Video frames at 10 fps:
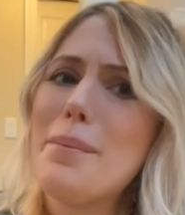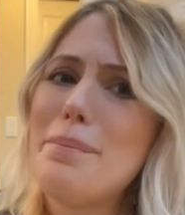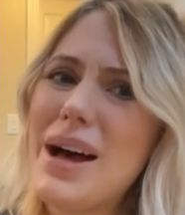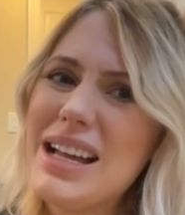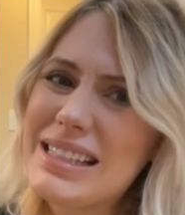
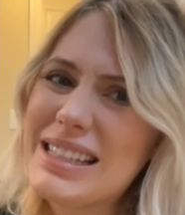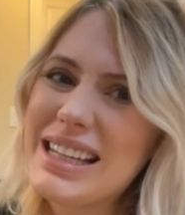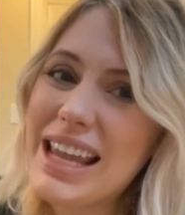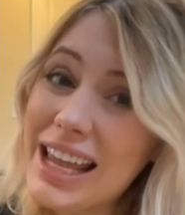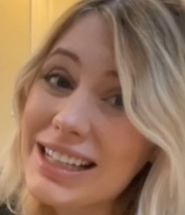But
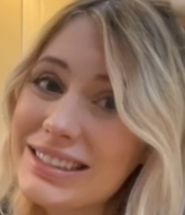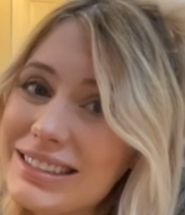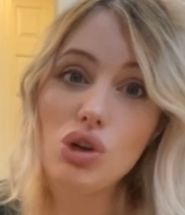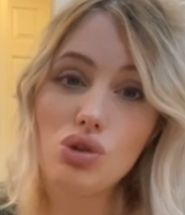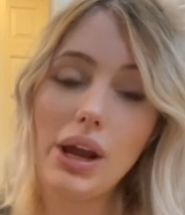again,
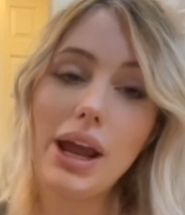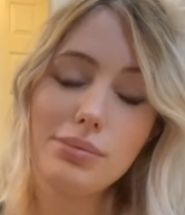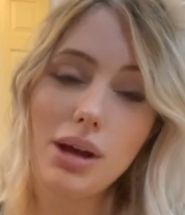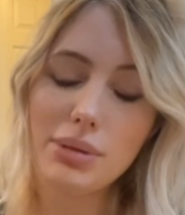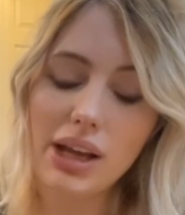
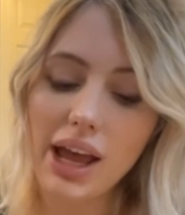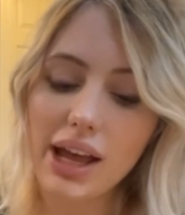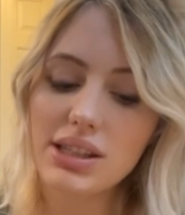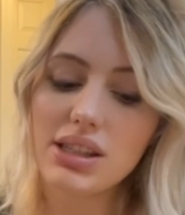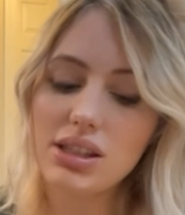Grandmama
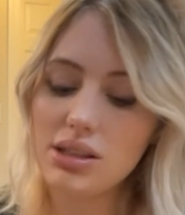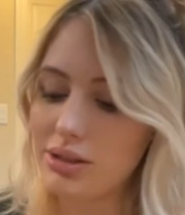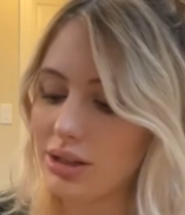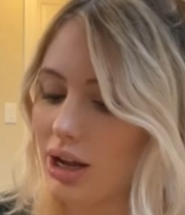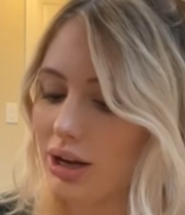Katz did
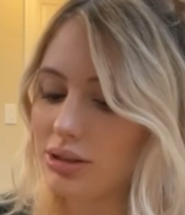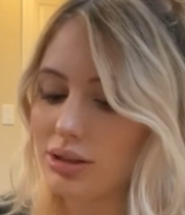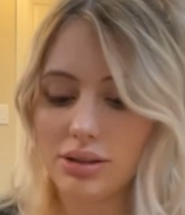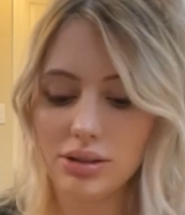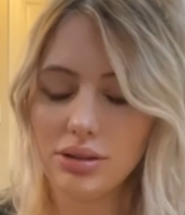not
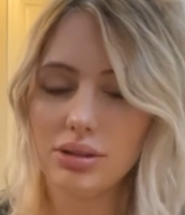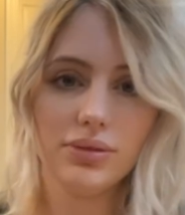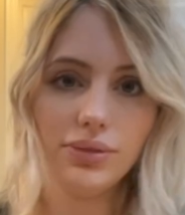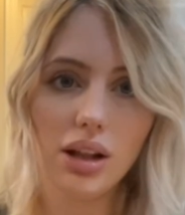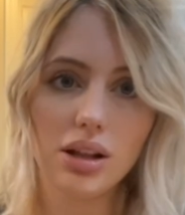
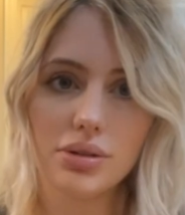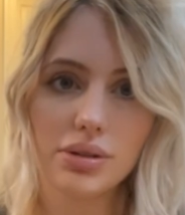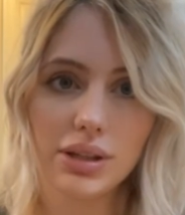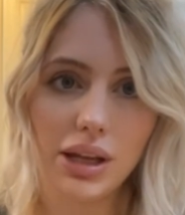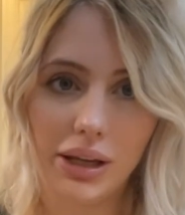follow
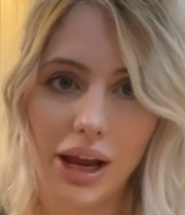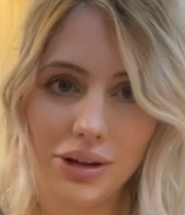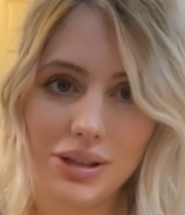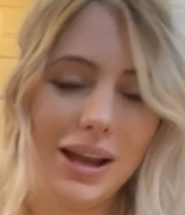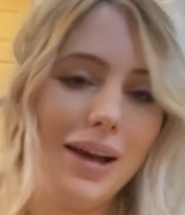skincare
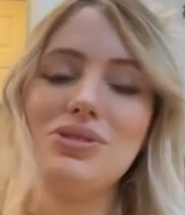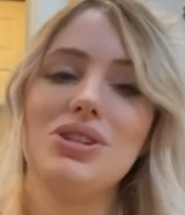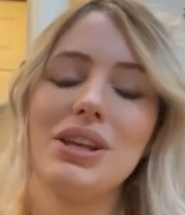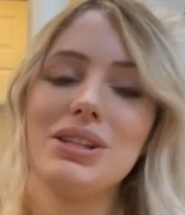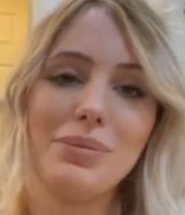steps.
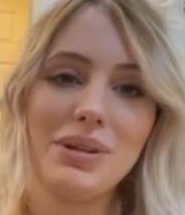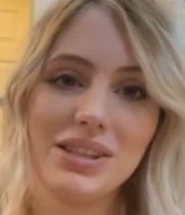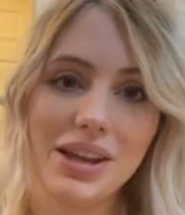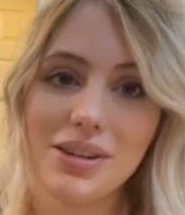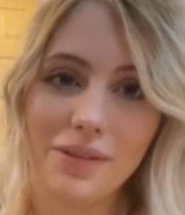She thinks I'm
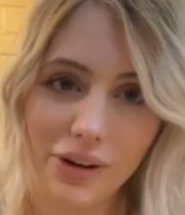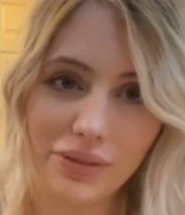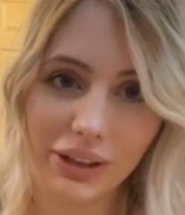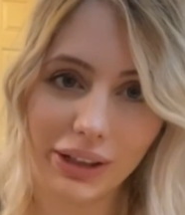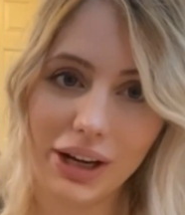excessive for
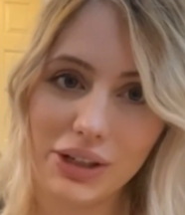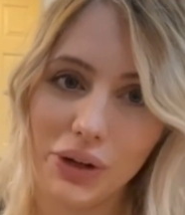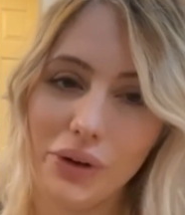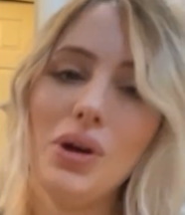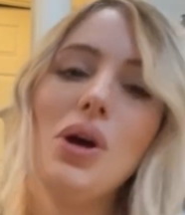everything I
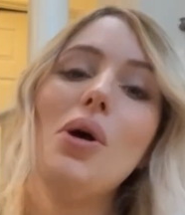do.